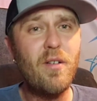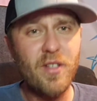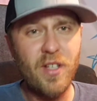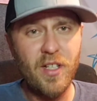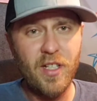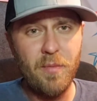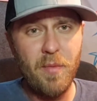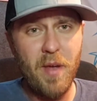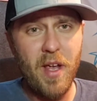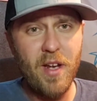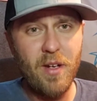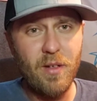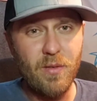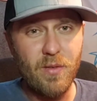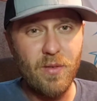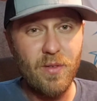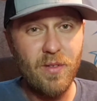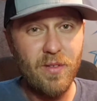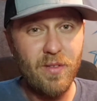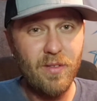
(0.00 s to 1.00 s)
on them
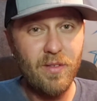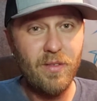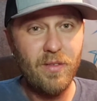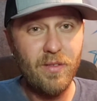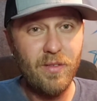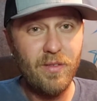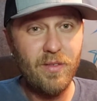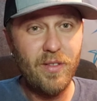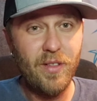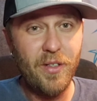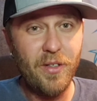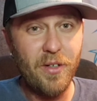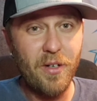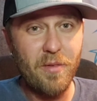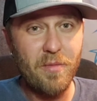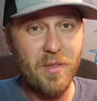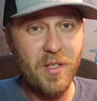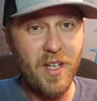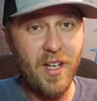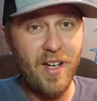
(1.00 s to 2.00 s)
ankles. You know what
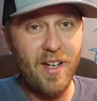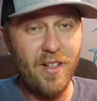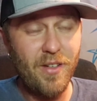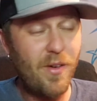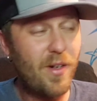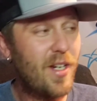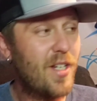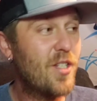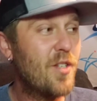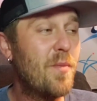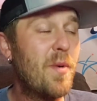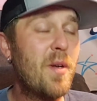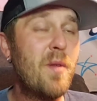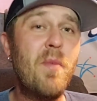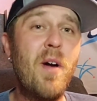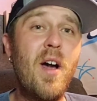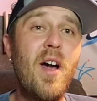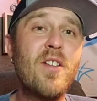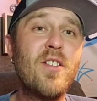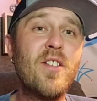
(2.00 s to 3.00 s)
I'm saying? You ain't got so many
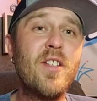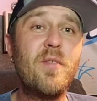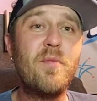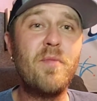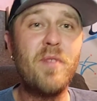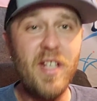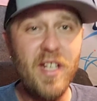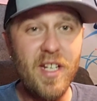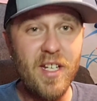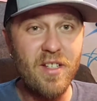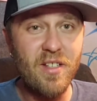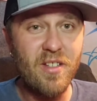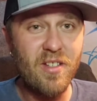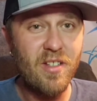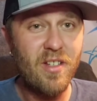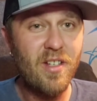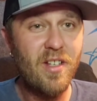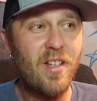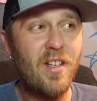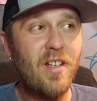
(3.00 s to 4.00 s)
miles on them knees.
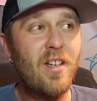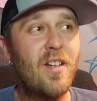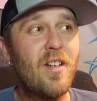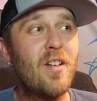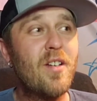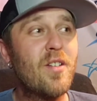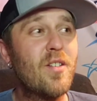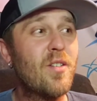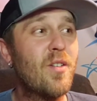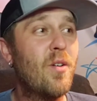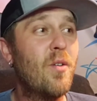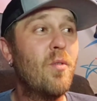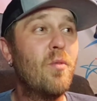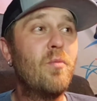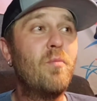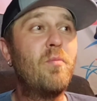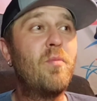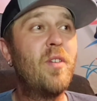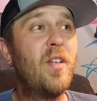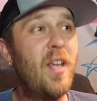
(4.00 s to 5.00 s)
So
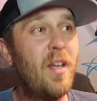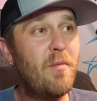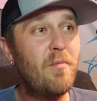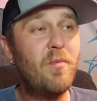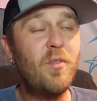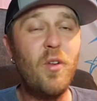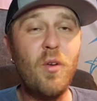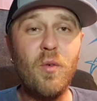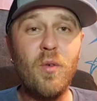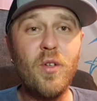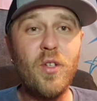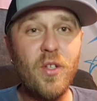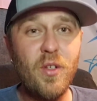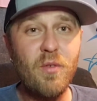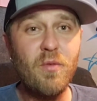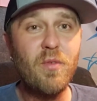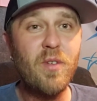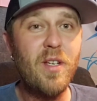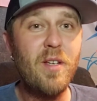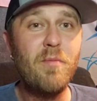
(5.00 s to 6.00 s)
keep doing
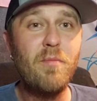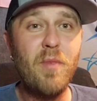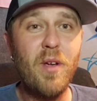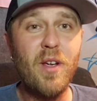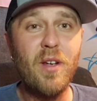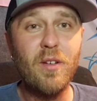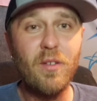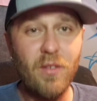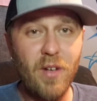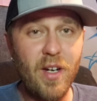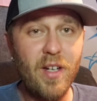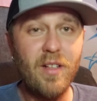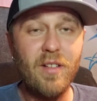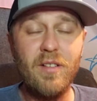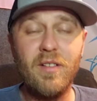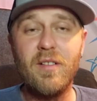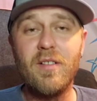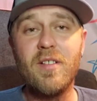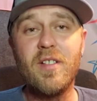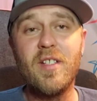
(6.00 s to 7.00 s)
you, keep being great.
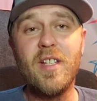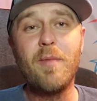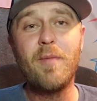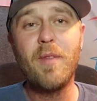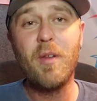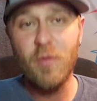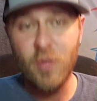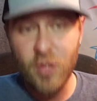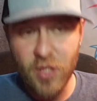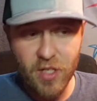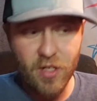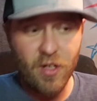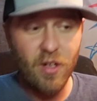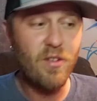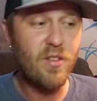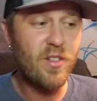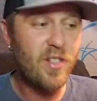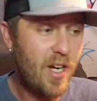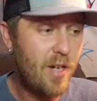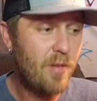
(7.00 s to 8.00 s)
The same thing with
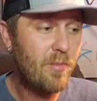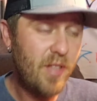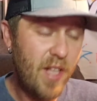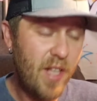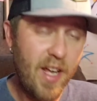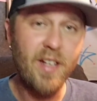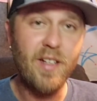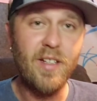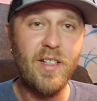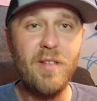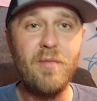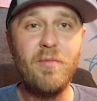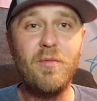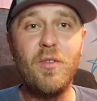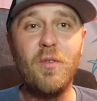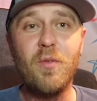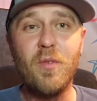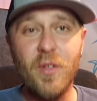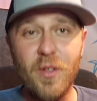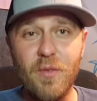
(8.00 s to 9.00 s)
G-Nerd, same thing. Keep
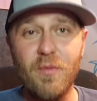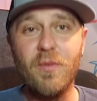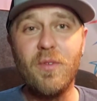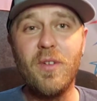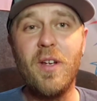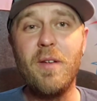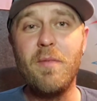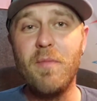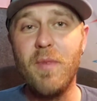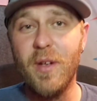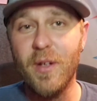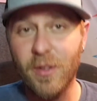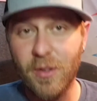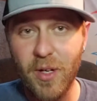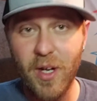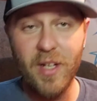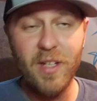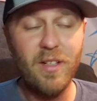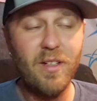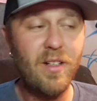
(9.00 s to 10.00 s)
doing you, keep being great.